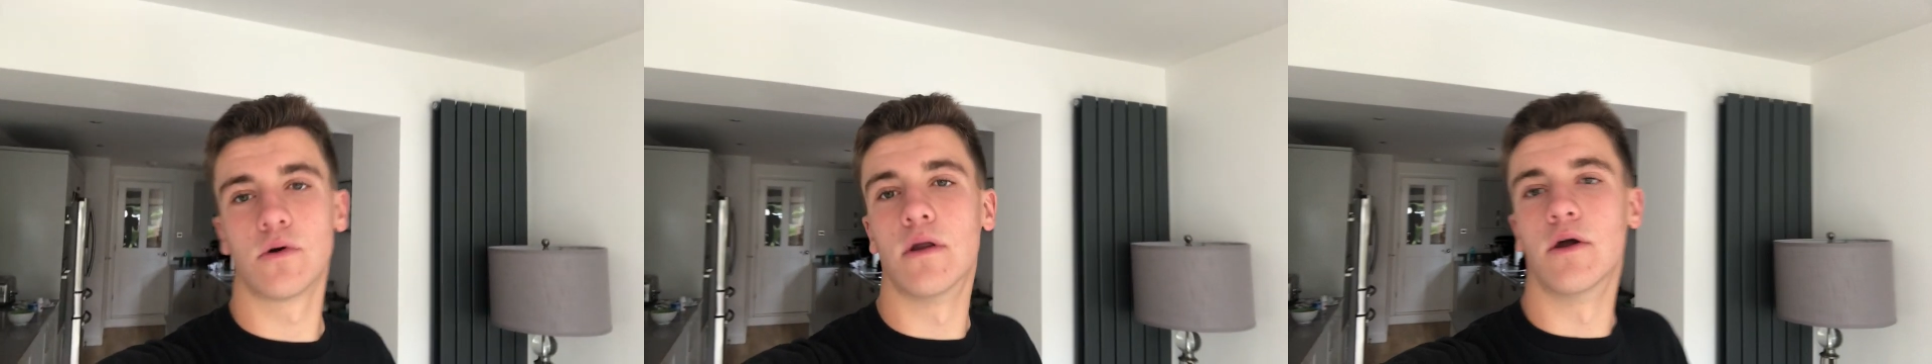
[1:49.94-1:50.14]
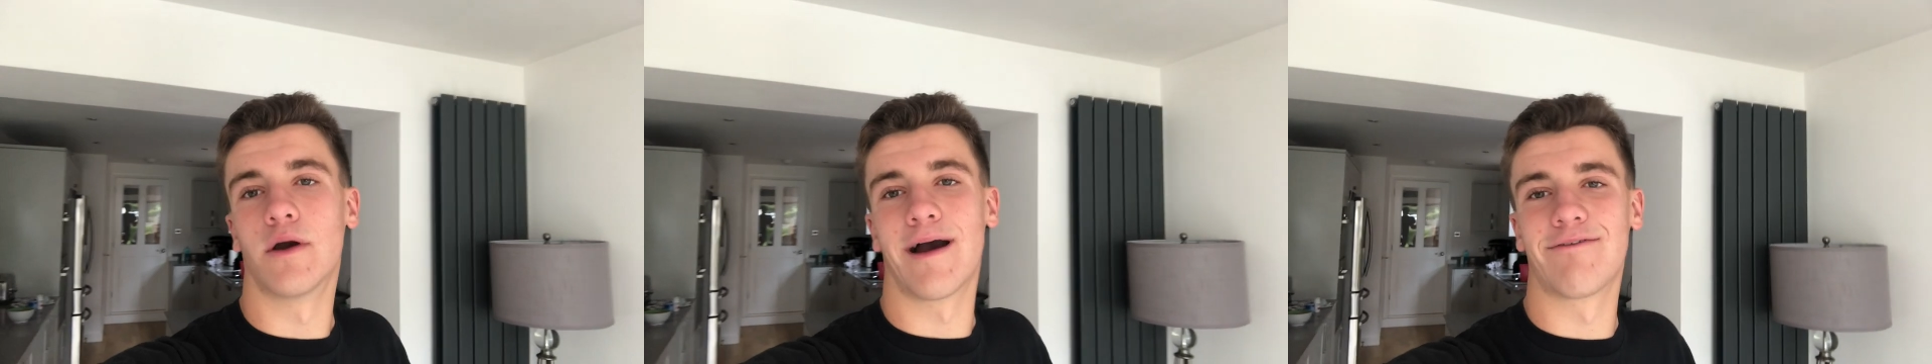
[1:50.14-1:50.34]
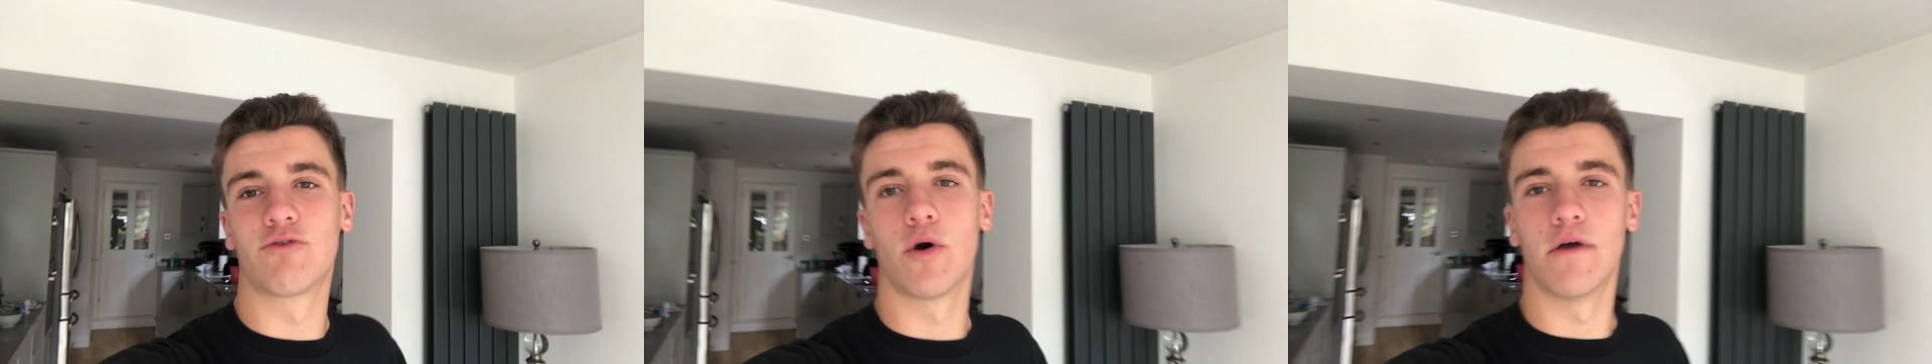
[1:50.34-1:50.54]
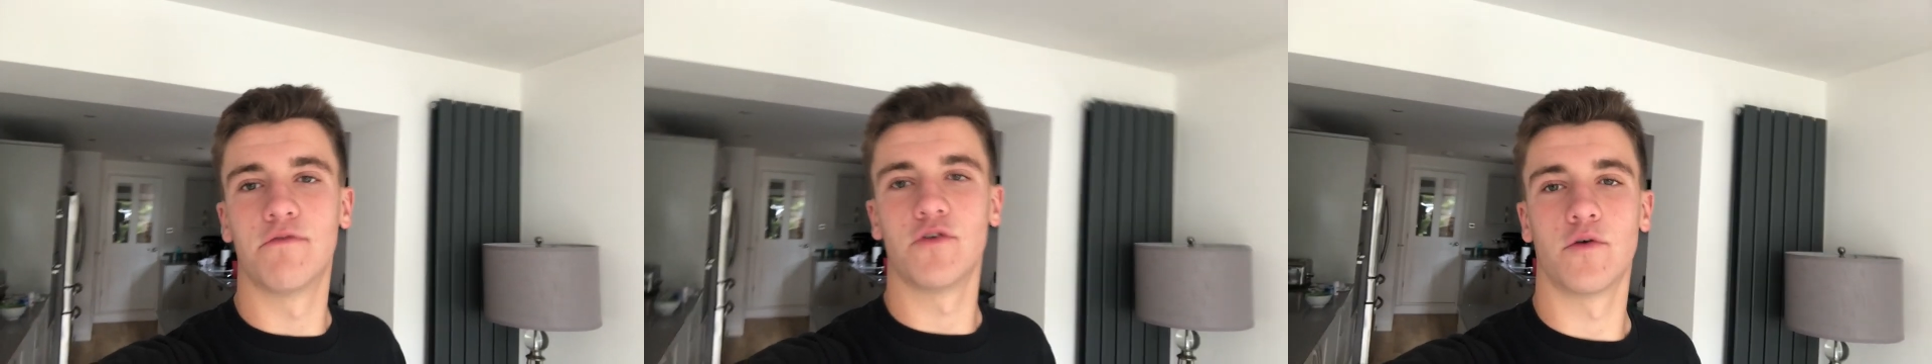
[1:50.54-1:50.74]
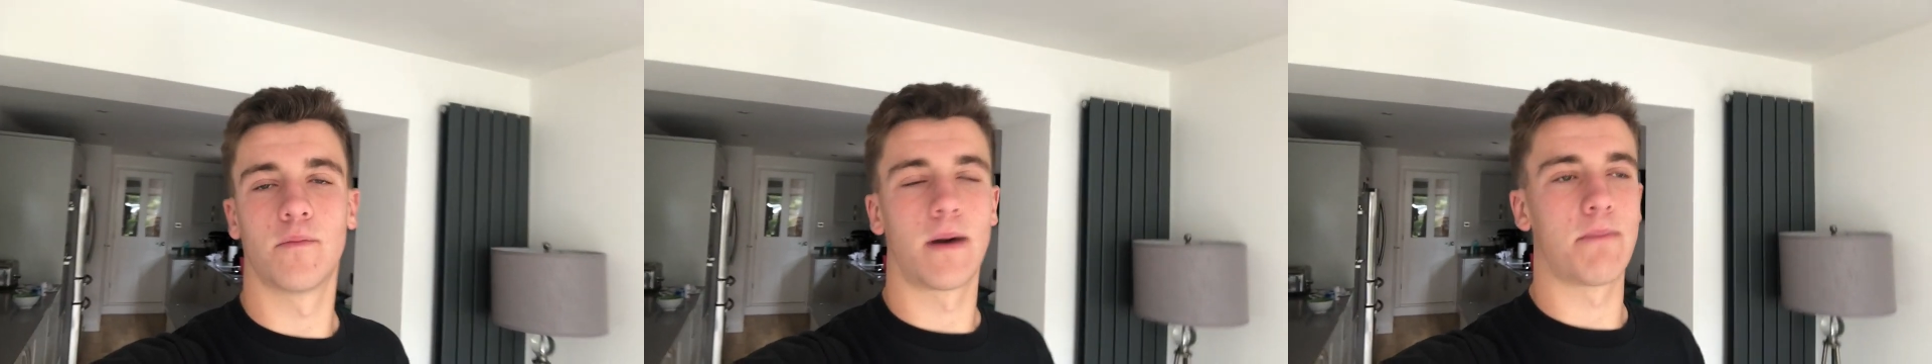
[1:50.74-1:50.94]
who have quite a
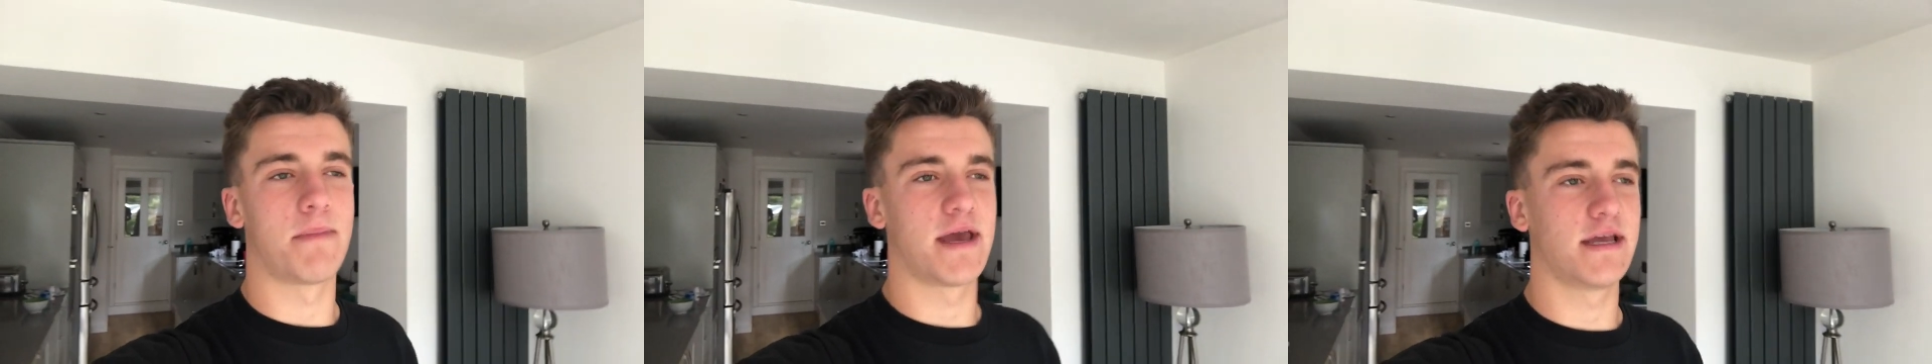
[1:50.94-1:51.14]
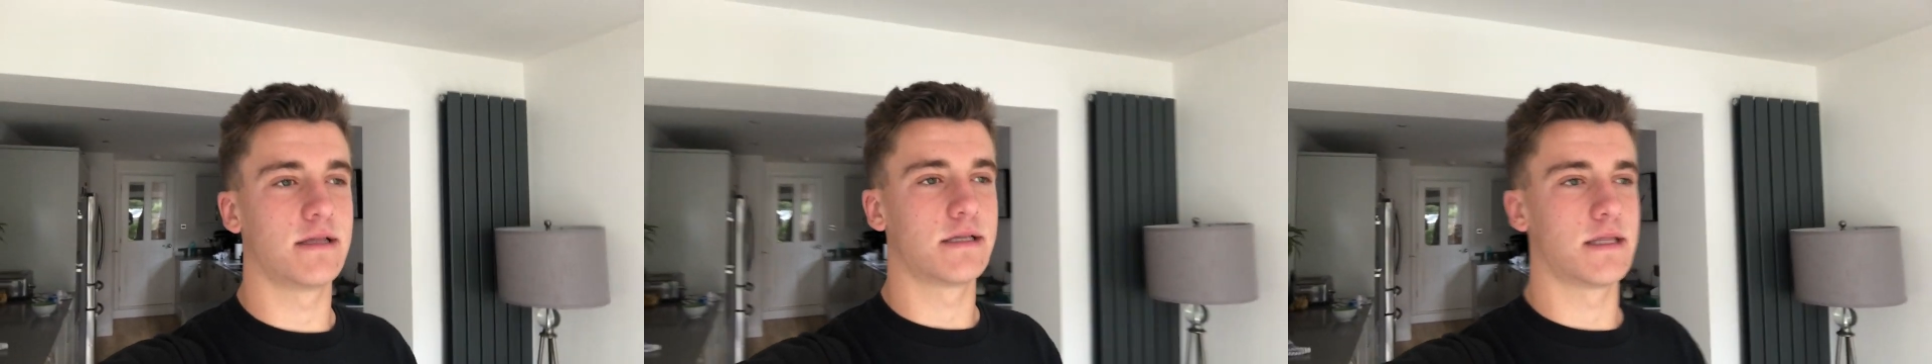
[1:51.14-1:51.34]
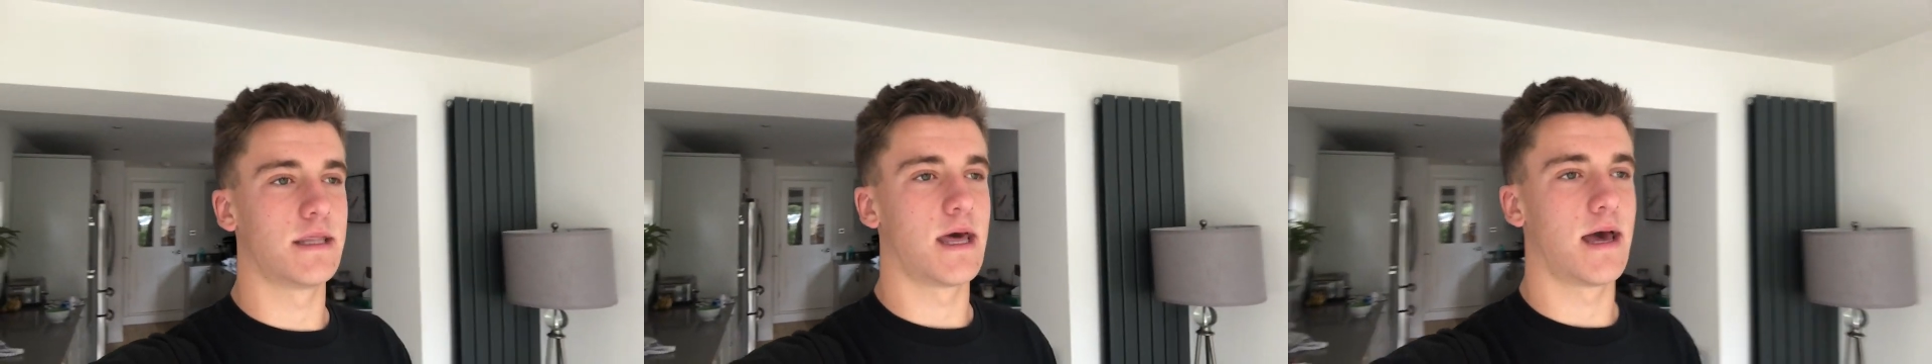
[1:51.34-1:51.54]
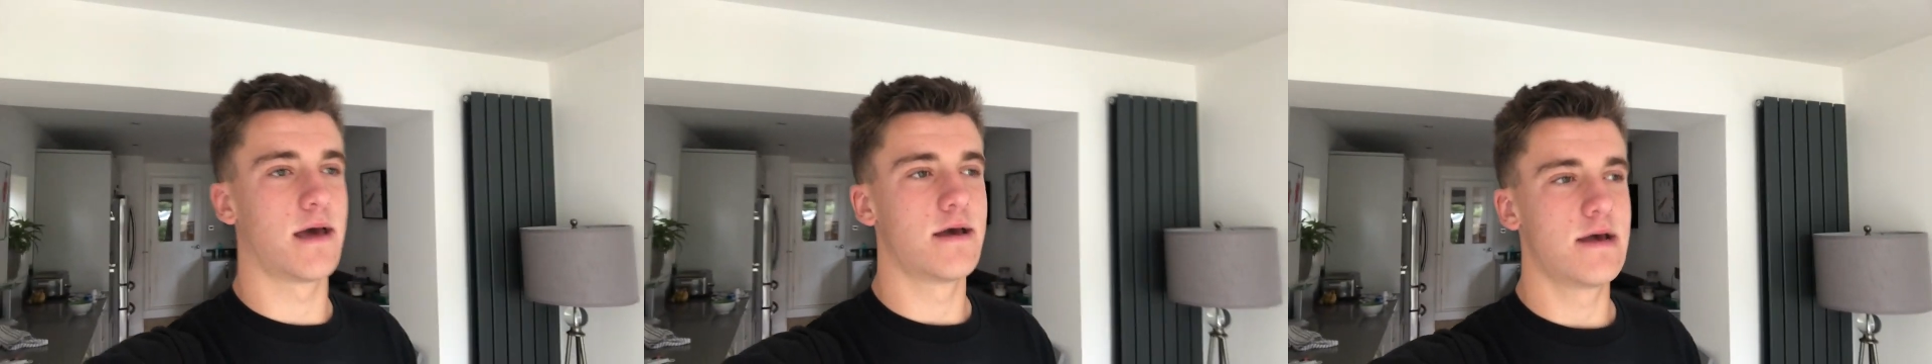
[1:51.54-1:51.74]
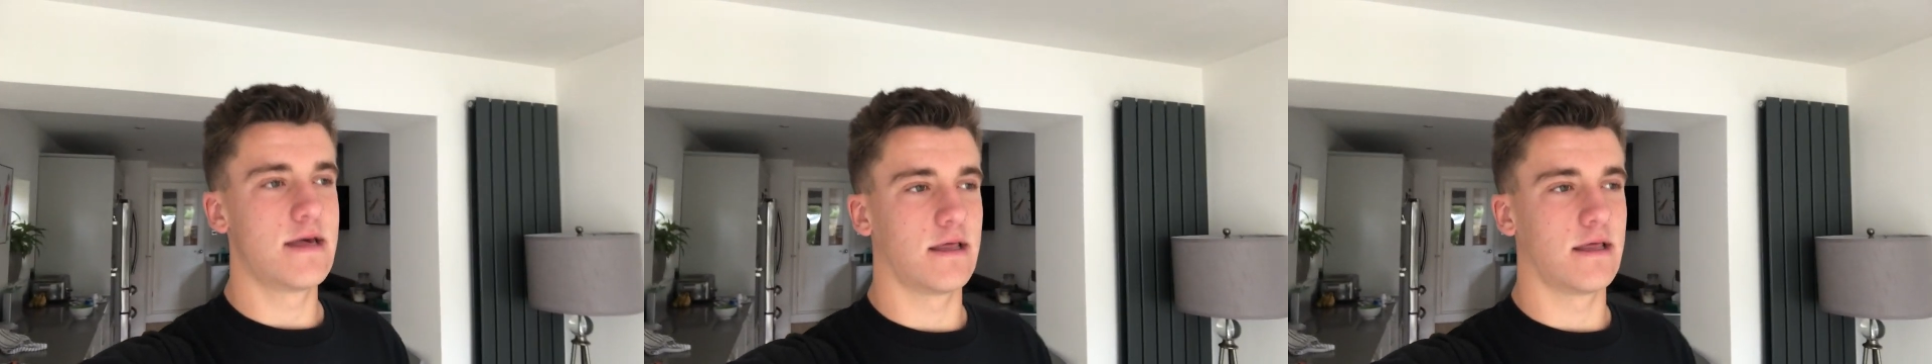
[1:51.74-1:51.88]
few of my mates in there.